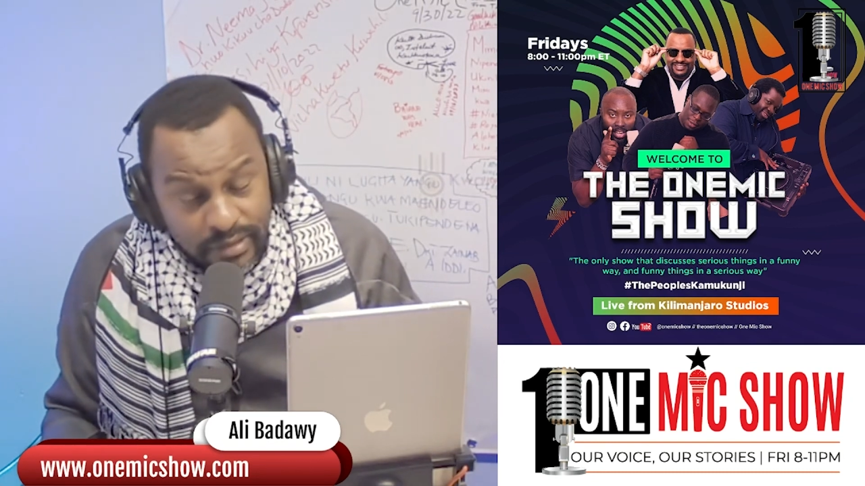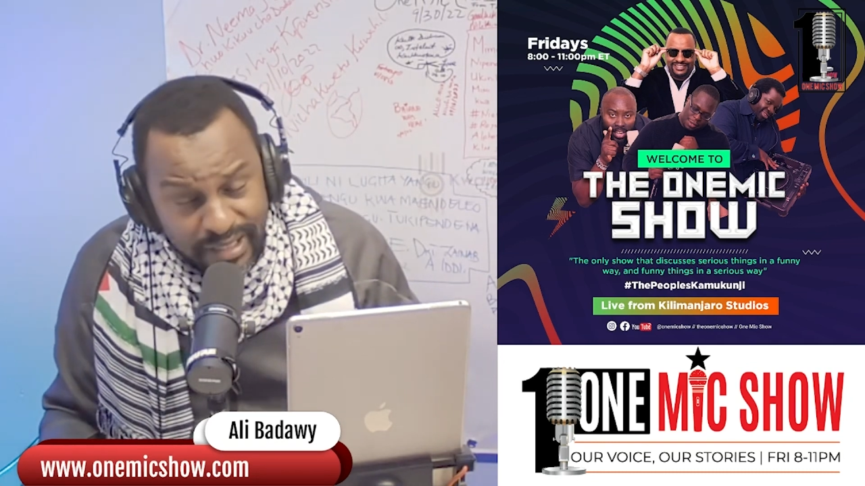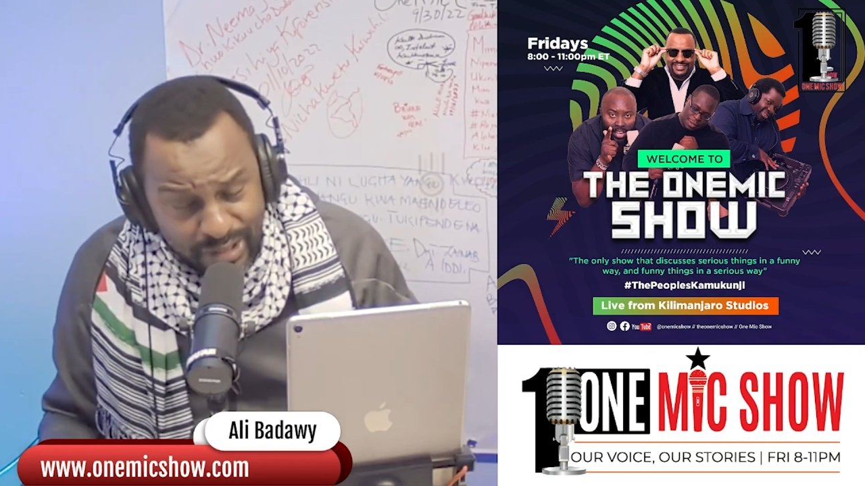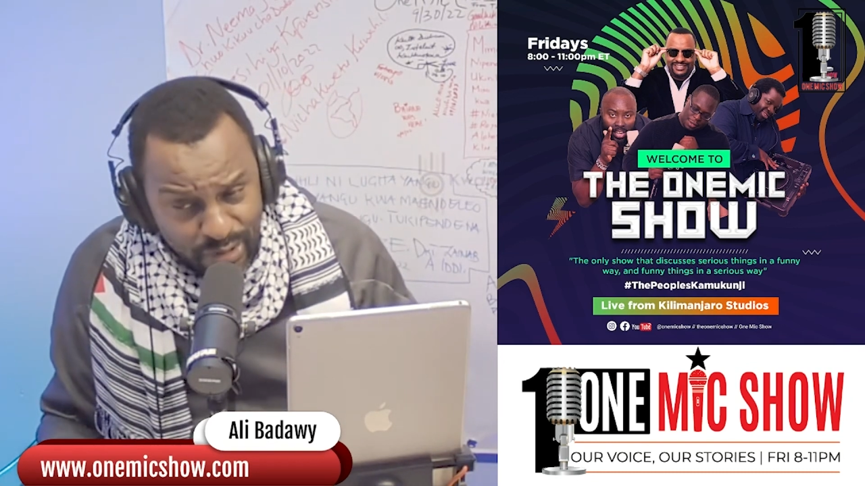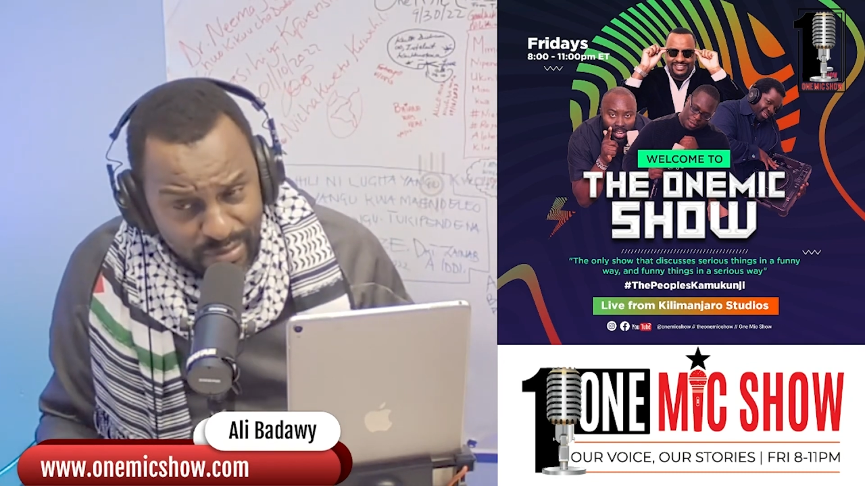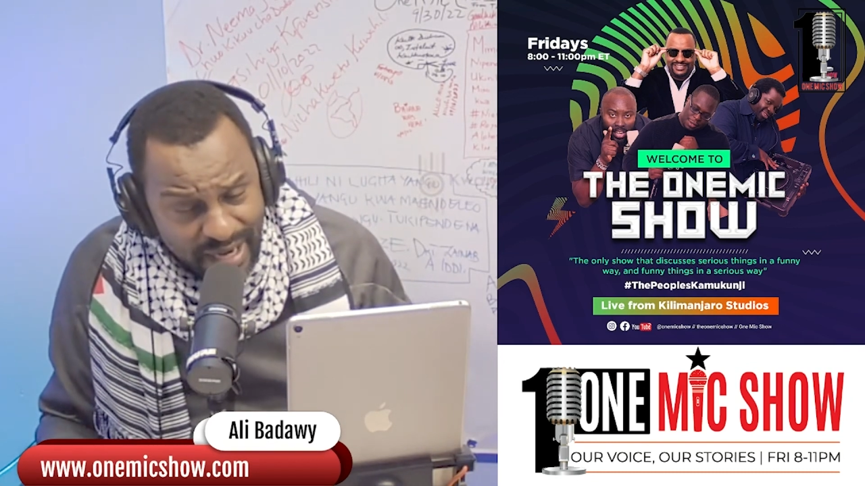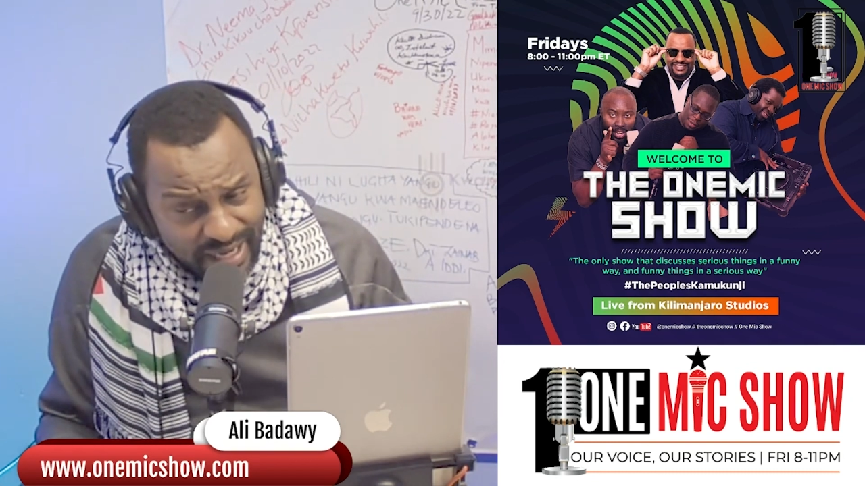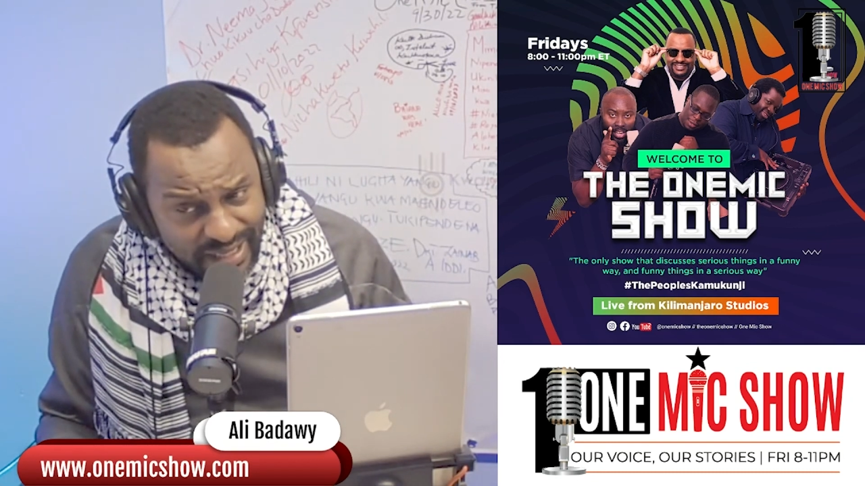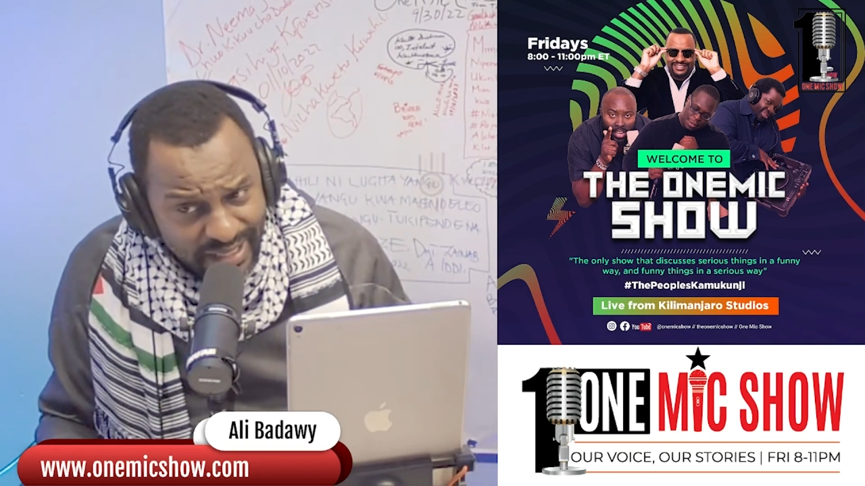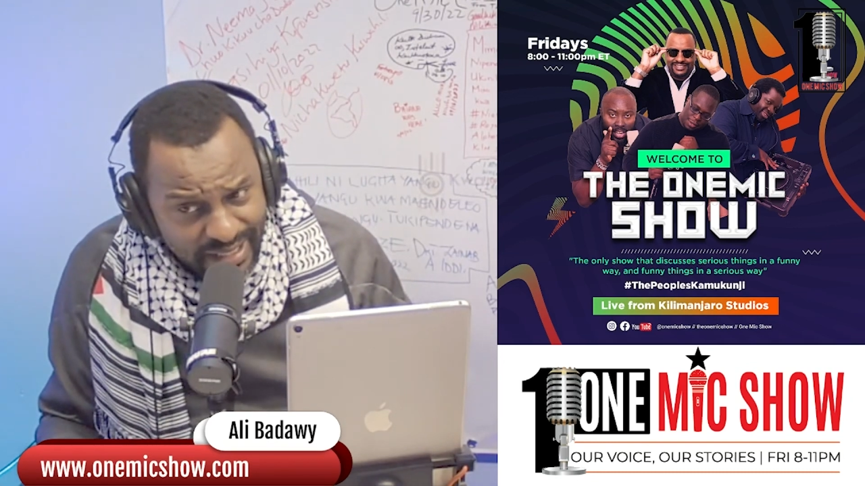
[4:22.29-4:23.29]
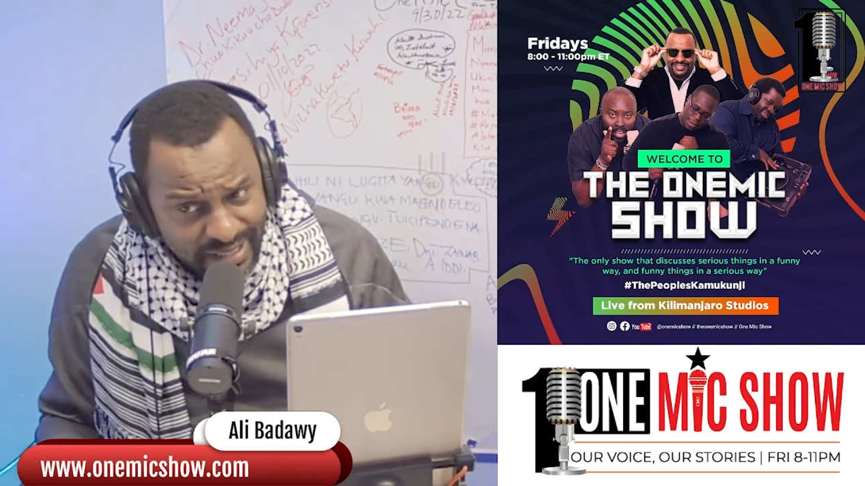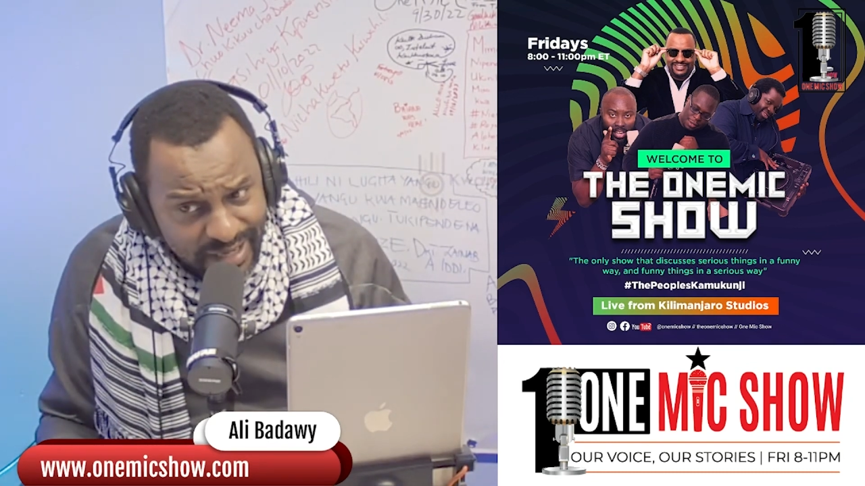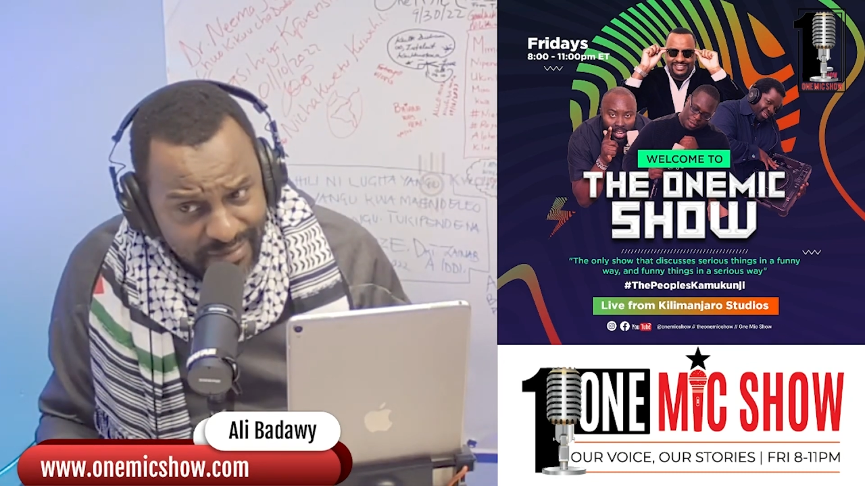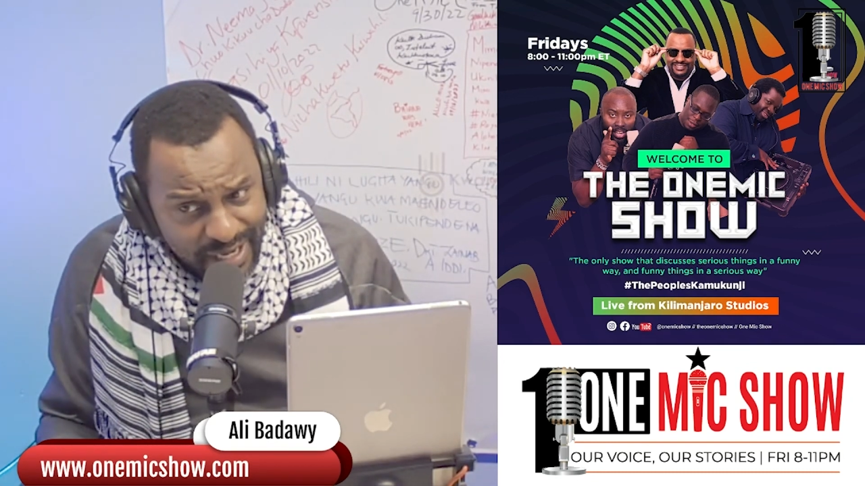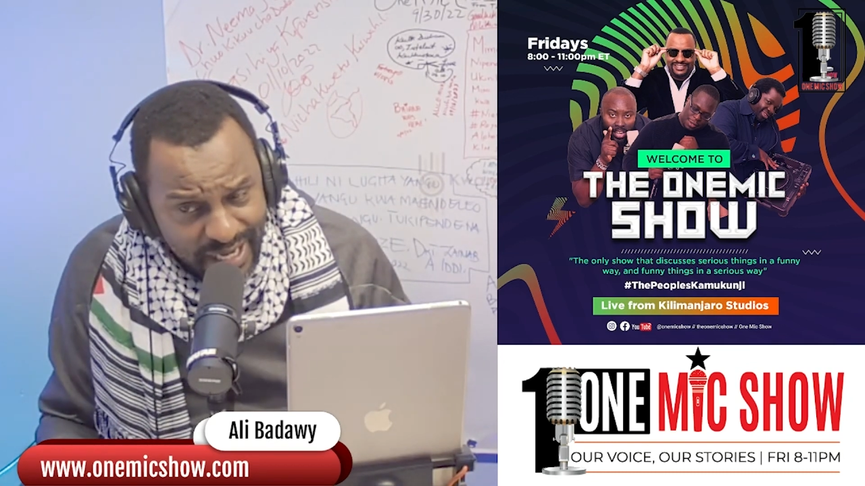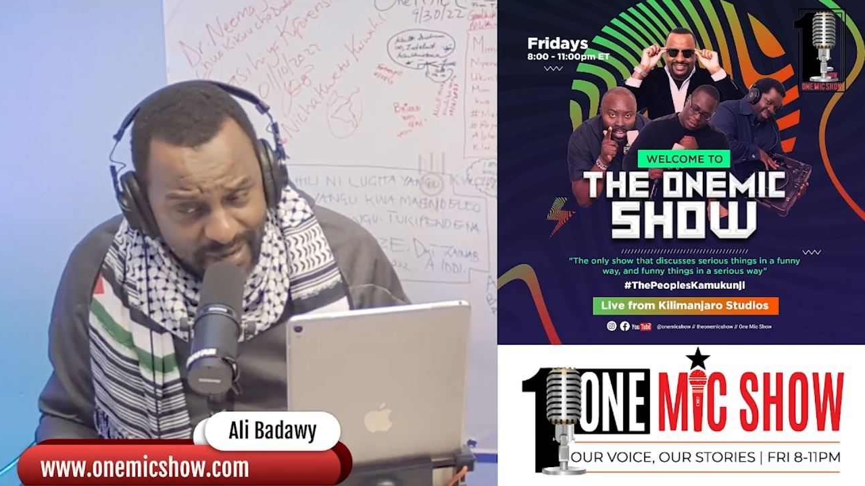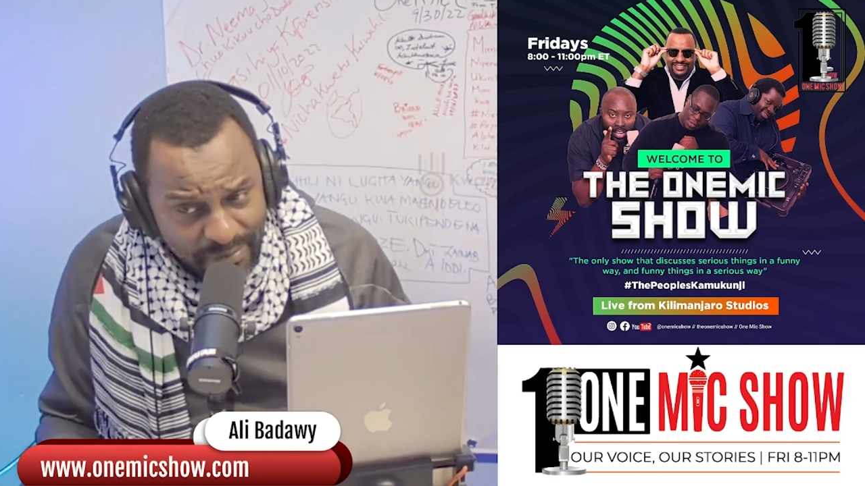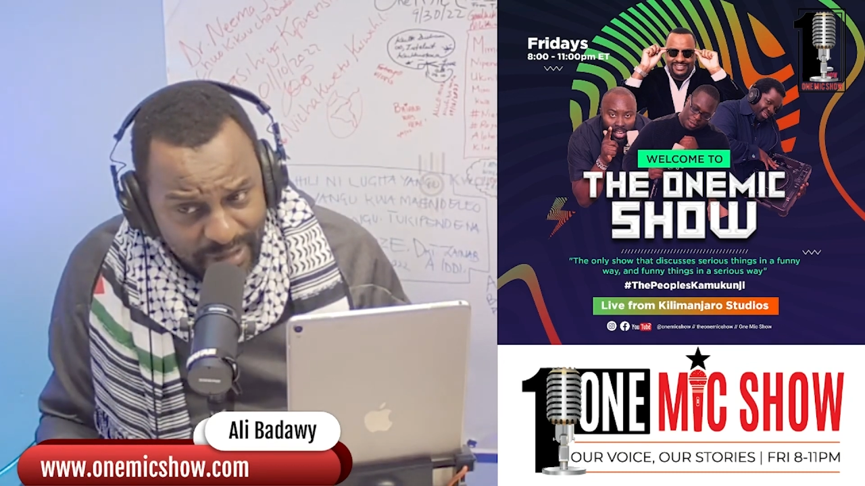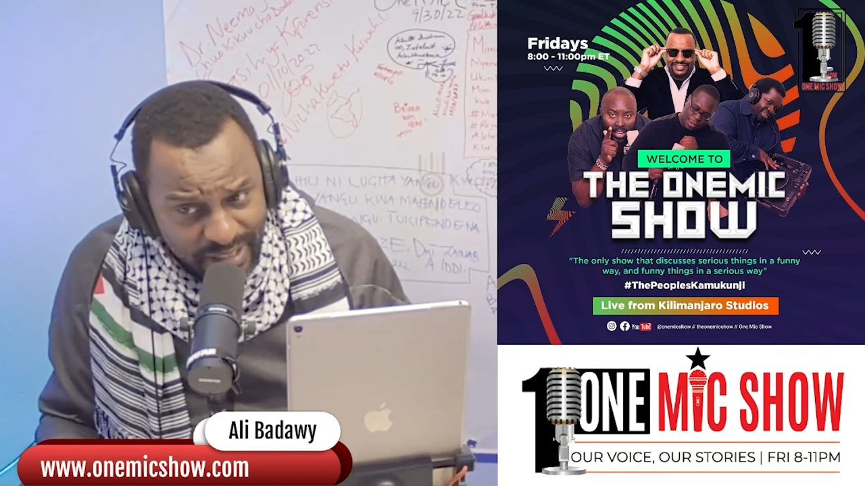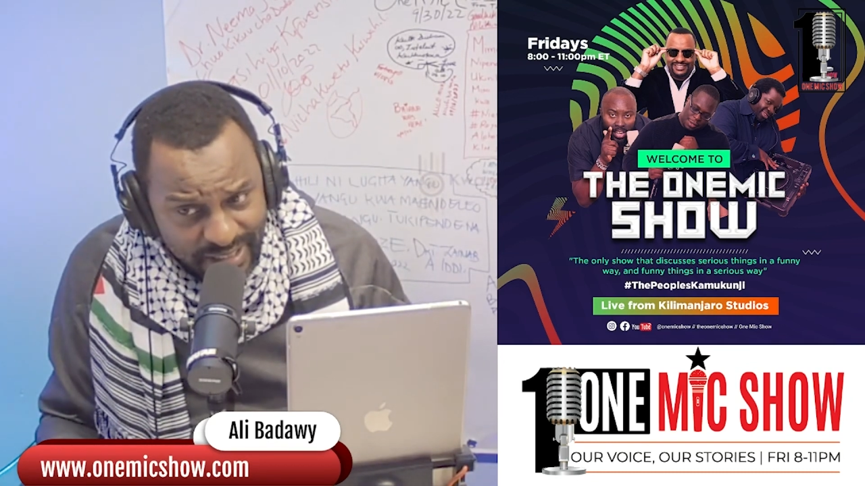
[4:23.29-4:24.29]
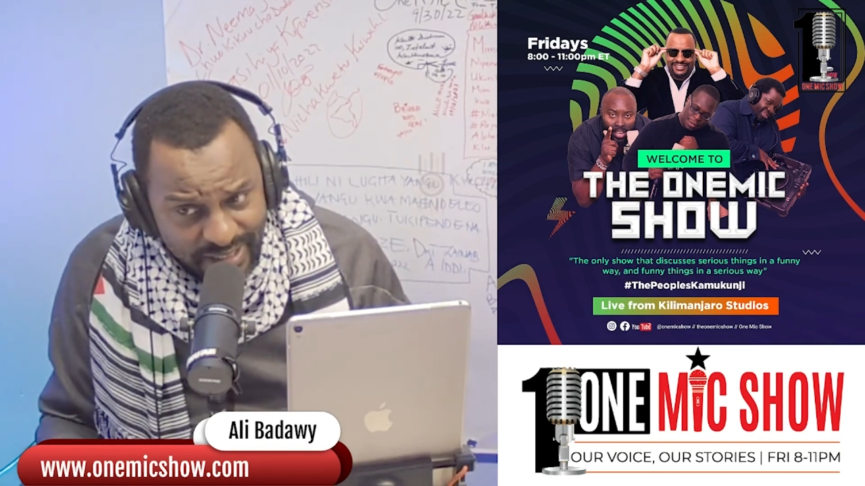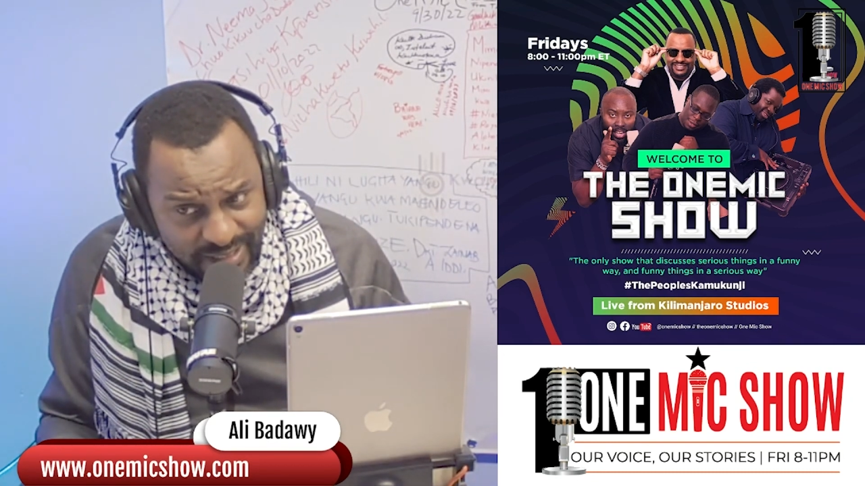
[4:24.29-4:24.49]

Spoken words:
The Somalis in Minneapolis.